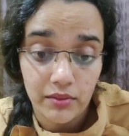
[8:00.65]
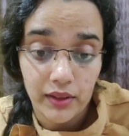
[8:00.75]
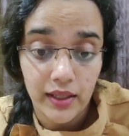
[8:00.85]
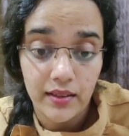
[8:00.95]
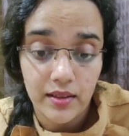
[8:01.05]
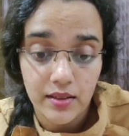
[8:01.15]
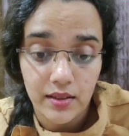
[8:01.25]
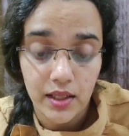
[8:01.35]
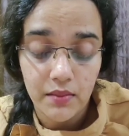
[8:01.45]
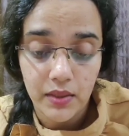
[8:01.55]
even find in
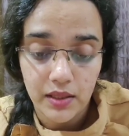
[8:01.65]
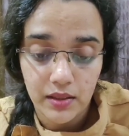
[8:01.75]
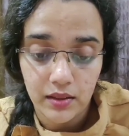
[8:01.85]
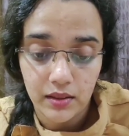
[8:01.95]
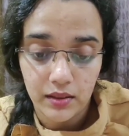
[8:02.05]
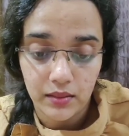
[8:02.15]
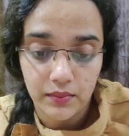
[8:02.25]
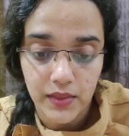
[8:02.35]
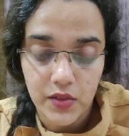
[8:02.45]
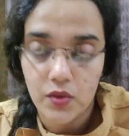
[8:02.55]
internet. But
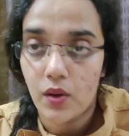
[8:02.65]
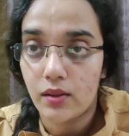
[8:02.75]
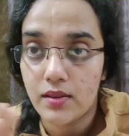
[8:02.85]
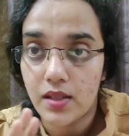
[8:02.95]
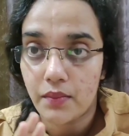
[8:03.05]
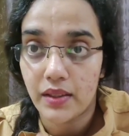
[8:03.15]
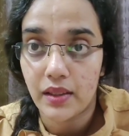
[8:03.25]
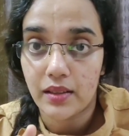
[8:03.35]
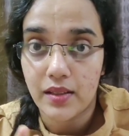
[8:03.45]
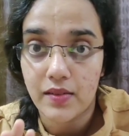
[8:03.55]
it's not something
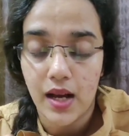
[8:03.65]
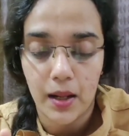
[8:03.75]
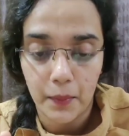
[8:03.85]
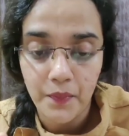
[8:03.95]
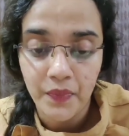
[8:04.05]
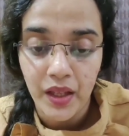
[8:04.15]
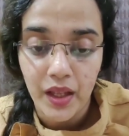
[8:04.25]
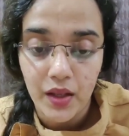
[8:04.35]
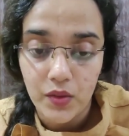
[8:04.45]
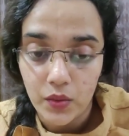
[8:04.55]
that does harm.
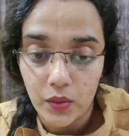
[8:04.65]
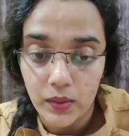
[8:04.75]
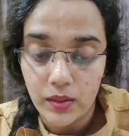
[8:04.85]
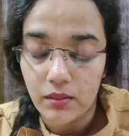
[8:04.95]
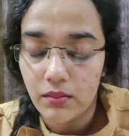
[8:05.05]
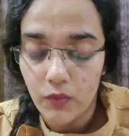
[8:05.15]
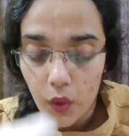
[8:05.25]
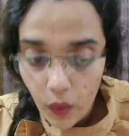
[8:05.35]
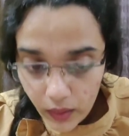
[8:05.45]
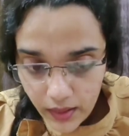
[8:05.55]
So
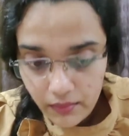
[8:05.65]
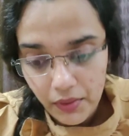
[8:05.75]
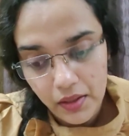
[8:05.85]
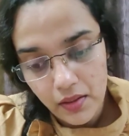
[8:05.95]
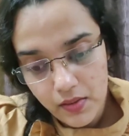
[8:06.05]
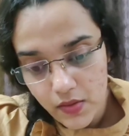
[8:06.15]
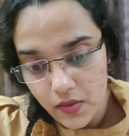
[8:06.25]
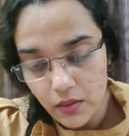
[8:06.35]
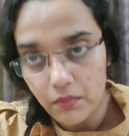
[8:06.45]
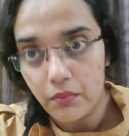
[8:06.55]
all in one, this
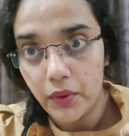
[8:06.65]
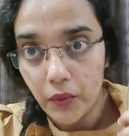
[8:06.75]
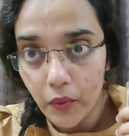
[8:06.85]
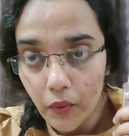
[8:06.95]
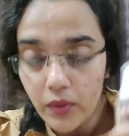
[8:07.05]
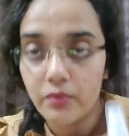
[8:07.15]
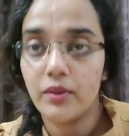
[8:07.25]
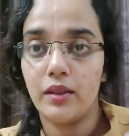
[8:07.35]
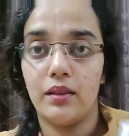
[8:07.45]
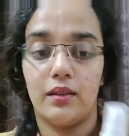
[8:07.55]
is a
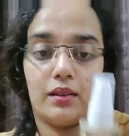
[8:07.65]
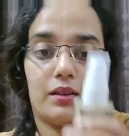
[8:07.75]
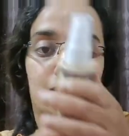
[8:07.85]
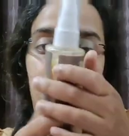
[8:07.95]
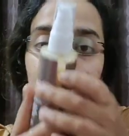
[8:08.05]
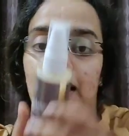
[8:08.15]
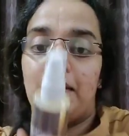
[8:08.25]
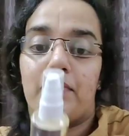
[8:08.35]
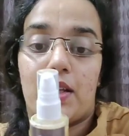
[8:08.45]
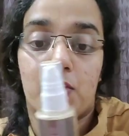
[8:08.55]
beautiful
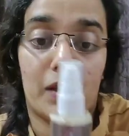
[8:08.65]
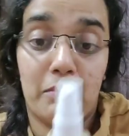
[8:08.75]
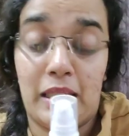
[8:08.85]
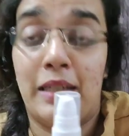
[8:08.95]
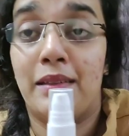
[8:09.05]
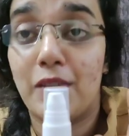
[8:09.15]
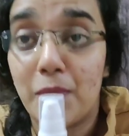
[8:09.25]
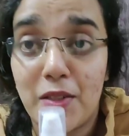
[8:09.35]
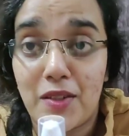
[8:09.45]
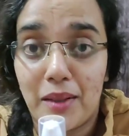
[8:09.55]
cream. That's why I'm taking
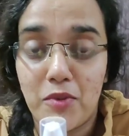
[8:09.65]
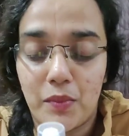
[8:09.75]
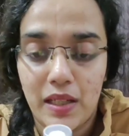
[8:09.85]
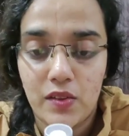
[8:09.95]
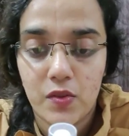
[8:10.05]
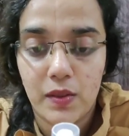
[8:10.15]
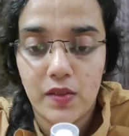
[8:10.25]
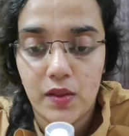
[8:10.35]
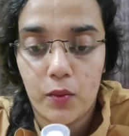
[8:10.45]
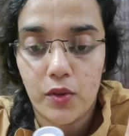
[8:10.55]
this much time to make this,
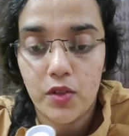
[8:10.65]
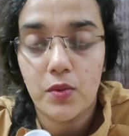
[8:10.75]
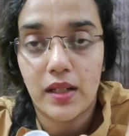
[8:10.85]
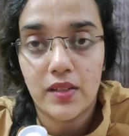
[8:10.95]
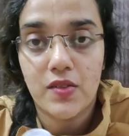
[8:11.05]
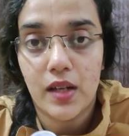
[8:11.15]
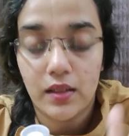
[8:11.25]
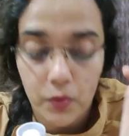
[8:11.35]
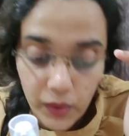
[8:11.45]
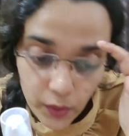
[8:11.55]
because I want you to
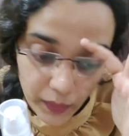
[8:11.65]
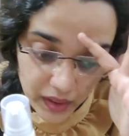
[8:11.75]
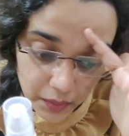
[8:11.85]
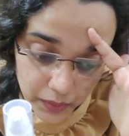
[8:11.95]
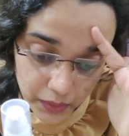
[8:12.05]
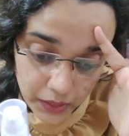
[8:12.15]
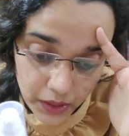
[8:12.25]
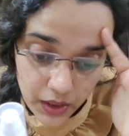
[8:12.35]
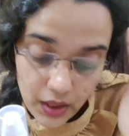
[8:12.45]
understand that when you pick up a